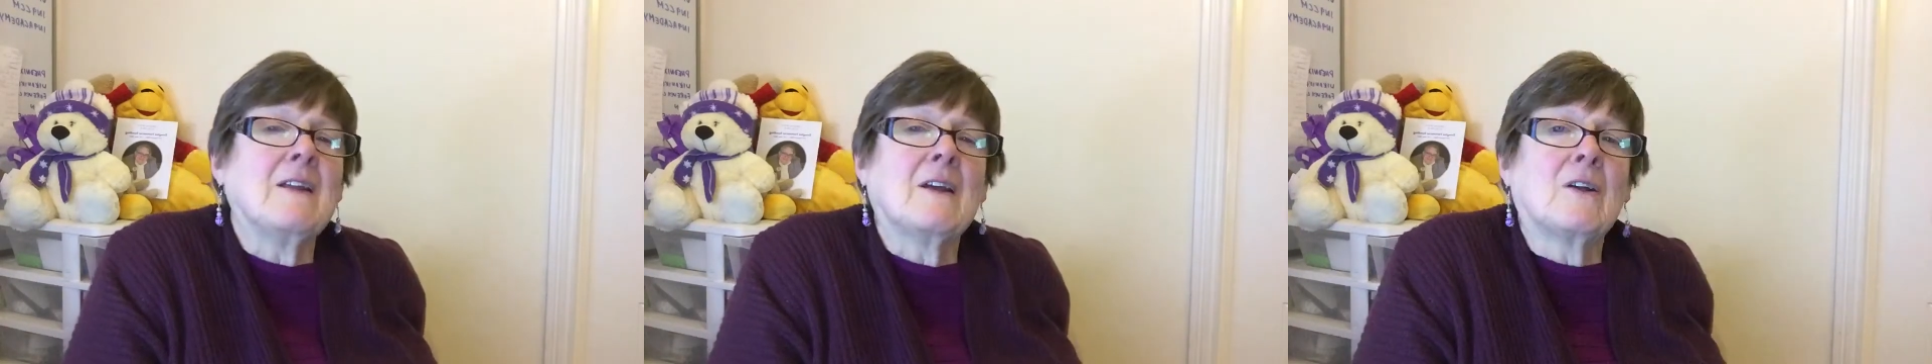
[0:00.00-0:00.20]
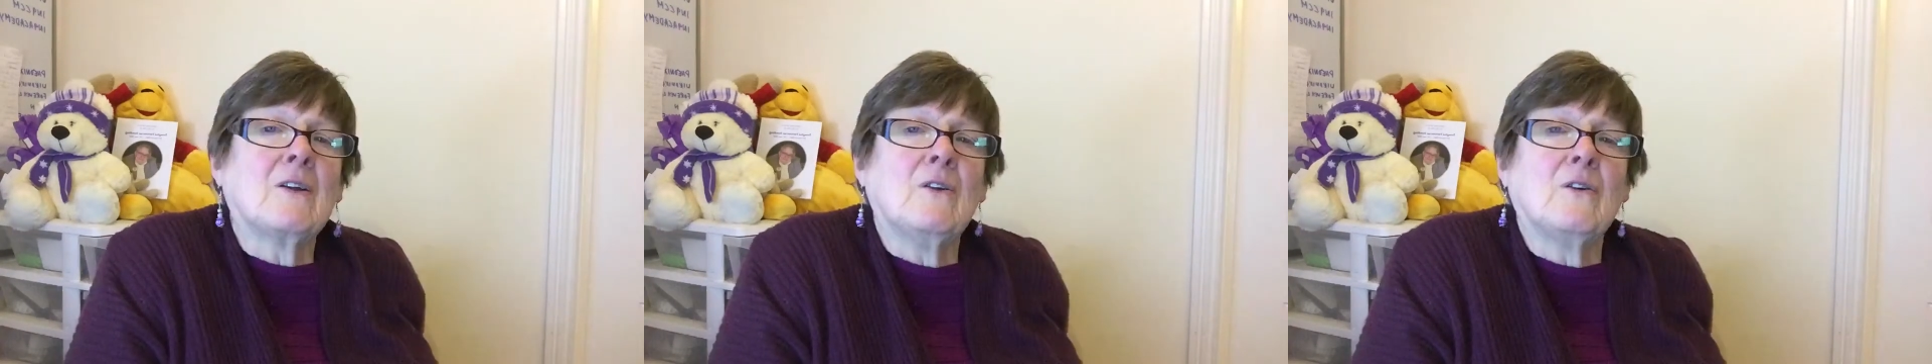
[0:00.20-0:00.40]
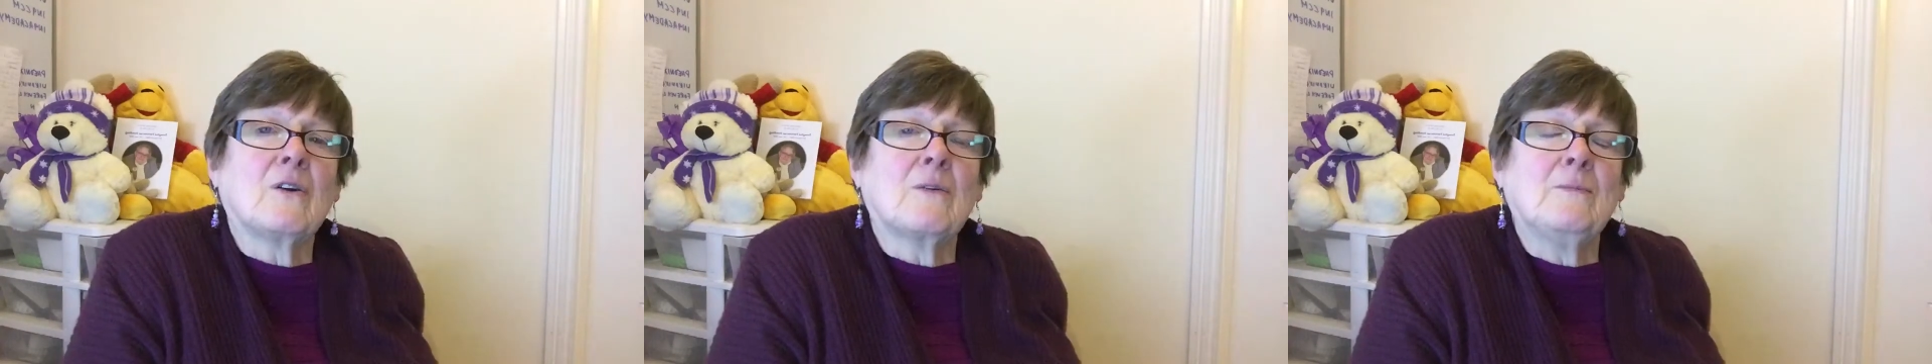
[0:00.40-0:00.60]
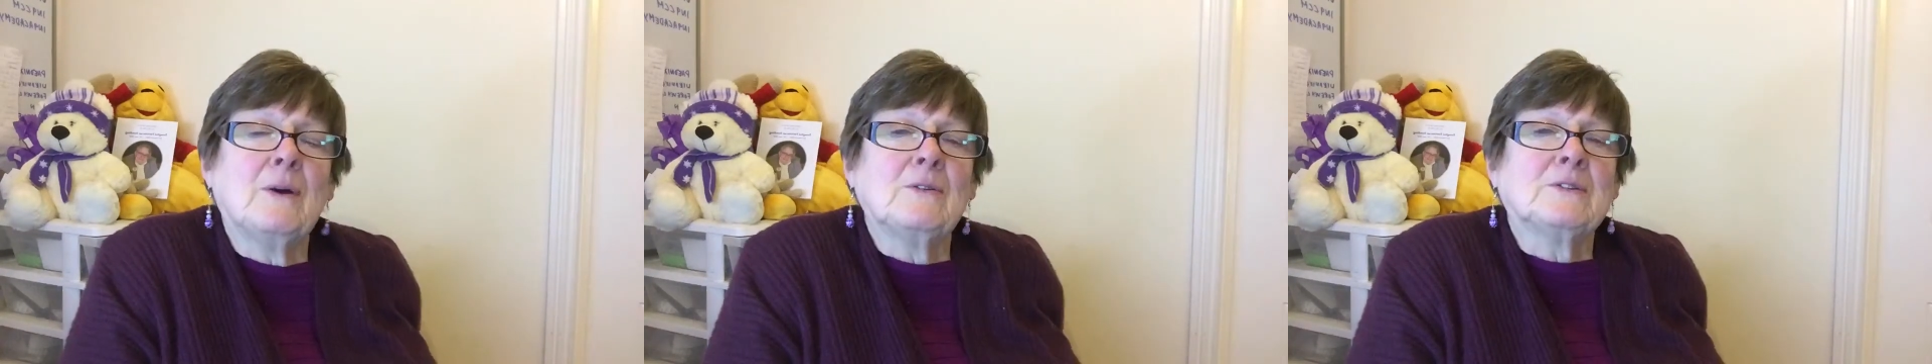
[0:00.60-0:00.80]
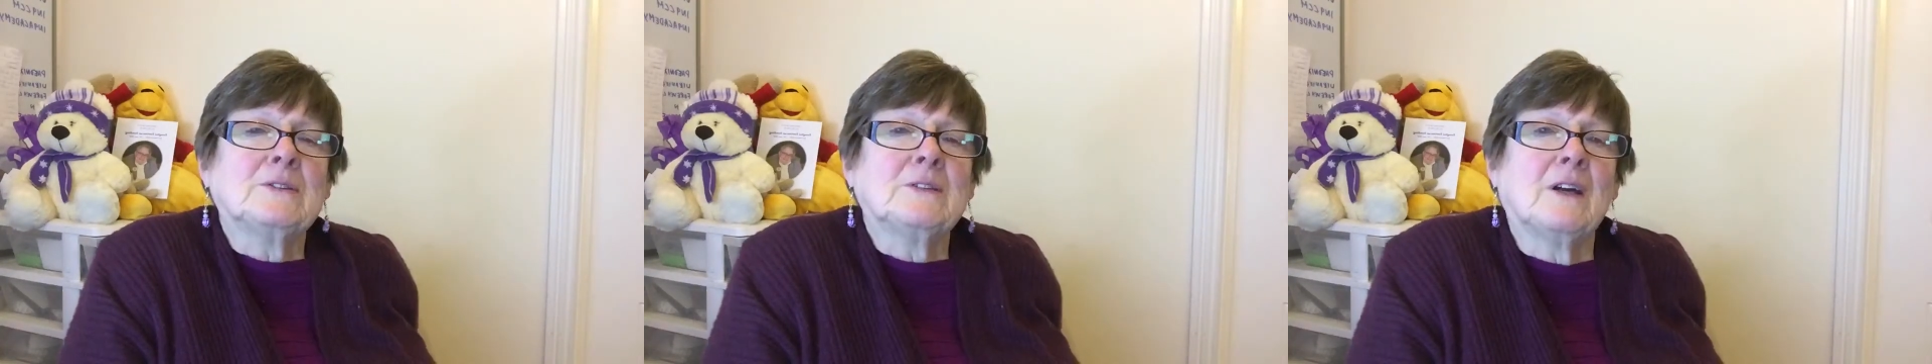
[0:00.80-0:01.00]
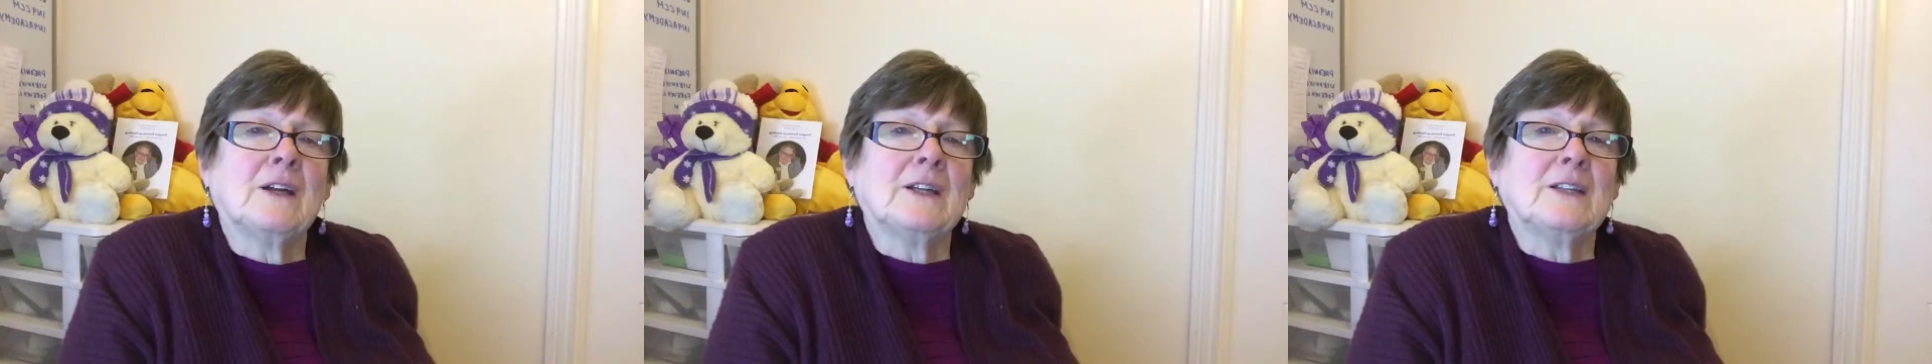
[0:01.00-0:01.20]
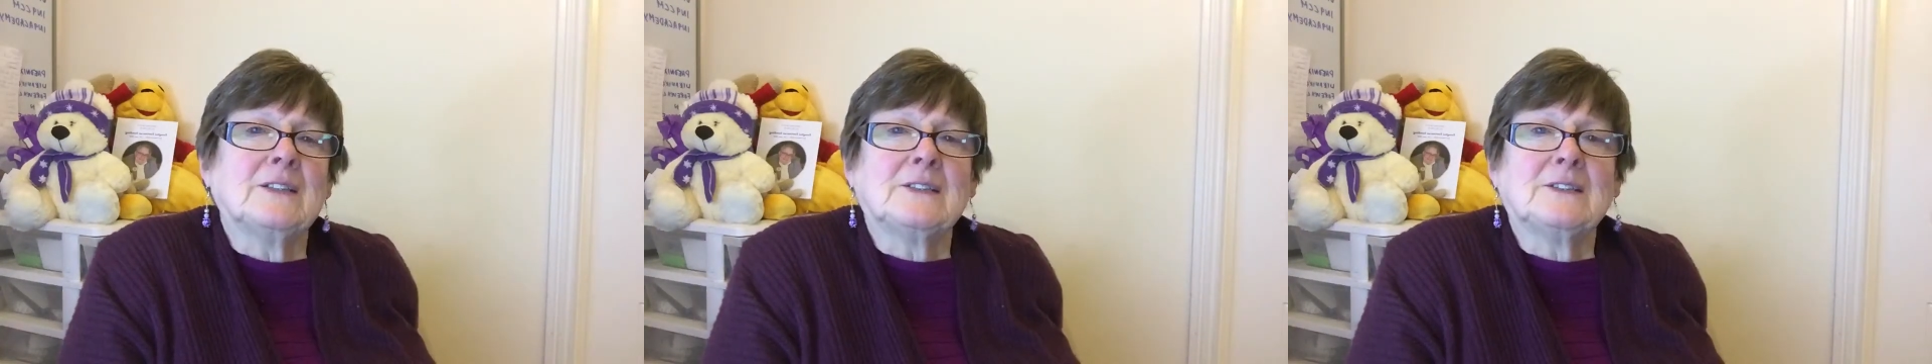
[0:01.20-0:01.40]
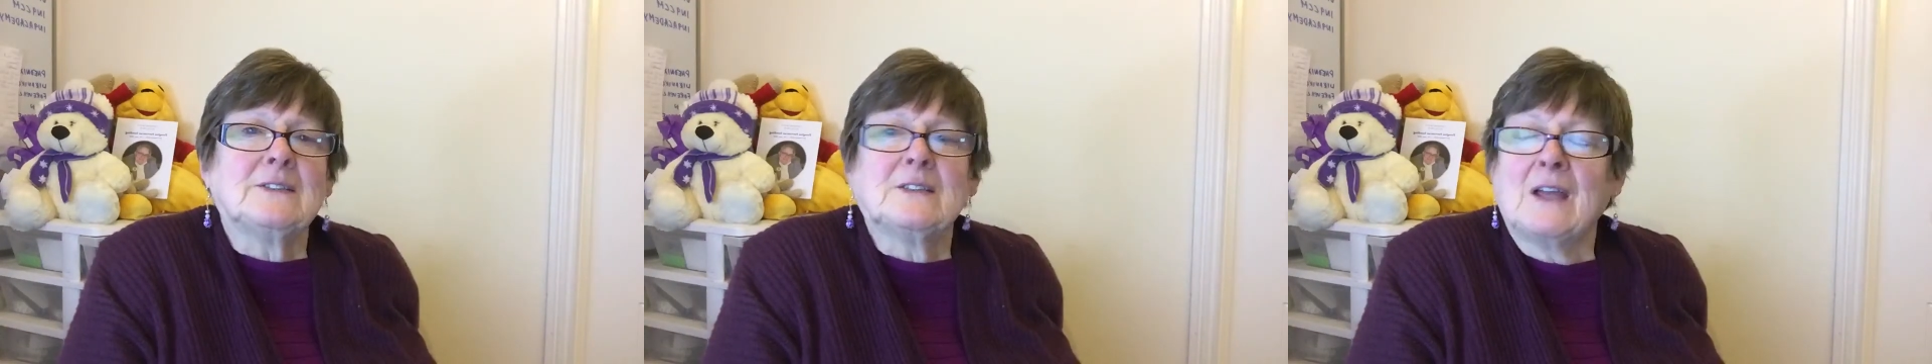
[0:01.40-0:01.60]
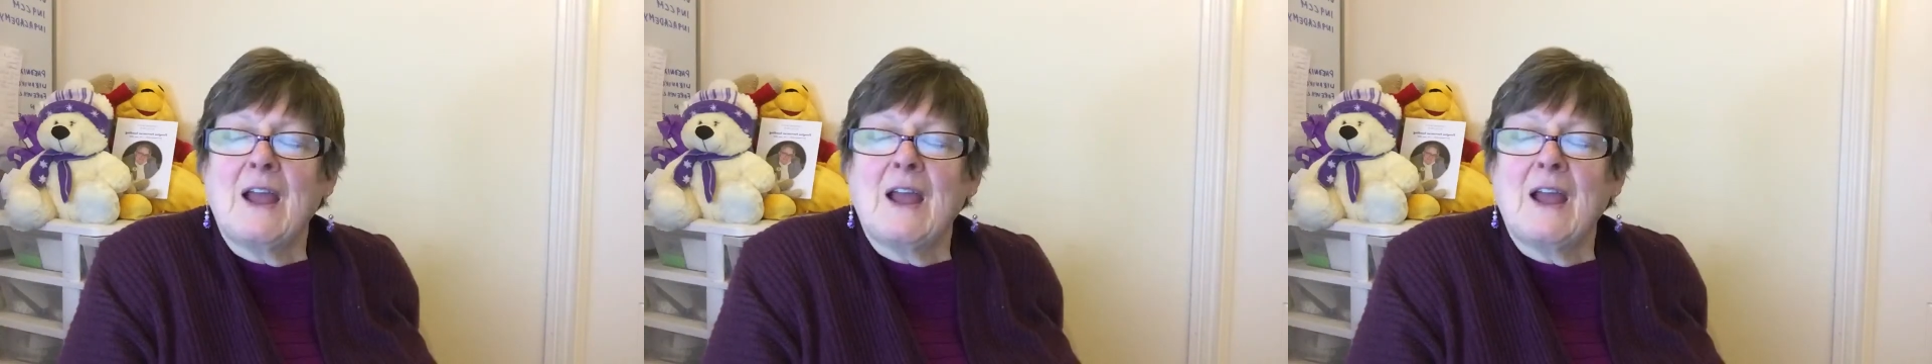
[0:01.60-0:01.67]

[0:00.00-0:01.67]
o'clock most nights,